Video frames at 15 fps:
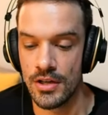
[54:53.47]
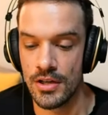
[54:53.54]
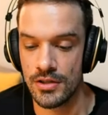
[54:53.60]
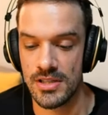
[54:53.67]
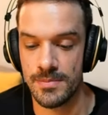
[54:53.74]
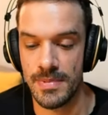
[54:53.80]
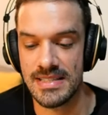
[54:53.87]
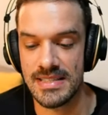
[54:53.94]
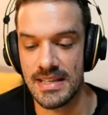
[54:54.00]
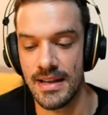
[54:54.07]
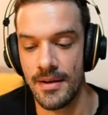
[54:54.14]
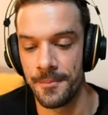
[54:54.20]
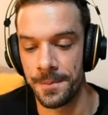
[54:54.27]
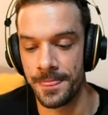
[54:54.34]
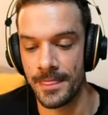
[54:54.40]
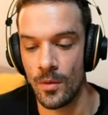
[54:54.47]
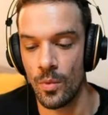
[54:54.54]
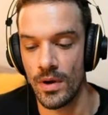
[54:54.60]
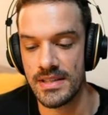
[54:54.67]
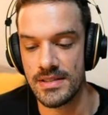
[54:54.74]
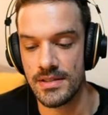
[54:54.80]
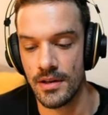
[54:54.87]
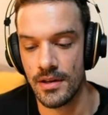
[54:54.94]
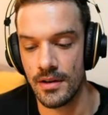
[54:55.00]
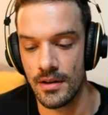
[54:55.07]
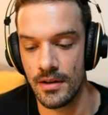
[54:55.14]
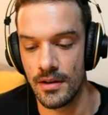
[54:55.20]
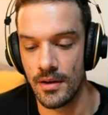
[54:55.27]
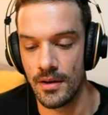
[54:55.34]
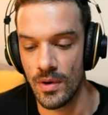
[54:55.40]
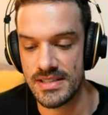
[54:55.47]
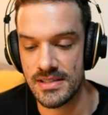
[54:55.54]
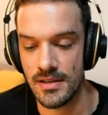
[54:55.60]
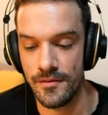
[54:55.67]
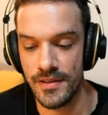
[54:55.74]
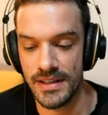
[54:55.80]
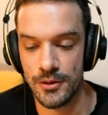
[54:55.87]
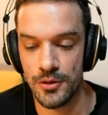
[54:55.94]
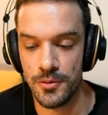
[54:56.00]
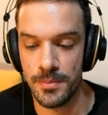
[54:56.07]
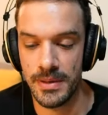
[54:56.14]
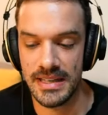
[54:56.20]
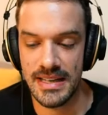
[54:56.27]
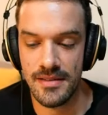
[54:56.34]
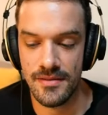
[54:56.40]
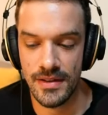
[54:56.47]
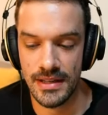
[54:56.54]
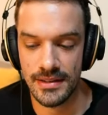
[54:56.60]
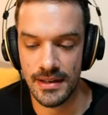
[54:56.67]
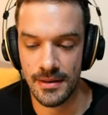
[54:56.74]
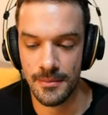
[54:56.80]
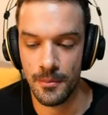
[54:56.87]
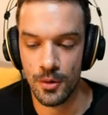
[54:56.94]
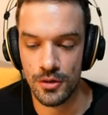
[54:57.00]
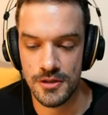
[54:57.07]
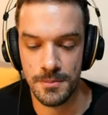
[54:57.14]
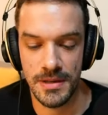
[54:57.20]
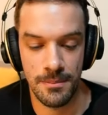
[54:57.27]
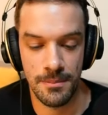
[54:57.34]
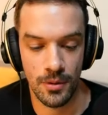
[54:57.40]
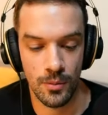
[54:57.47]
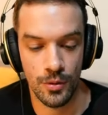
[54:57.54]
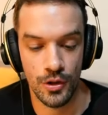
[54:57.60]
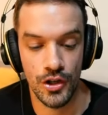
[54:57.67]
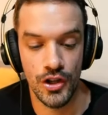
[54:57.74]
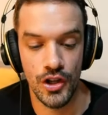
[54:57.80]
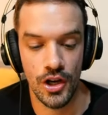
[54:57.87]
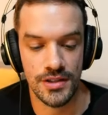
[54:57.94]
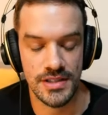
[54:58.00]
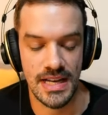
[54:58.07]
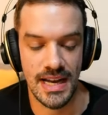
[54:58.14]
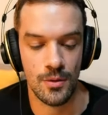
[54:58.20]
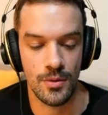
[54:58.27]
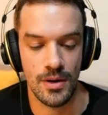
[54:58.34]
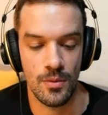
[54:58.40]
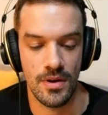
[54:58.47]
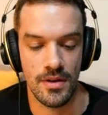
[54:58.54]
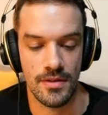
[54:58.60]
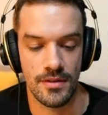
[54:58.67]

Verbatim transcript: So it's basically what's the what's something that you believe in that most people would not agree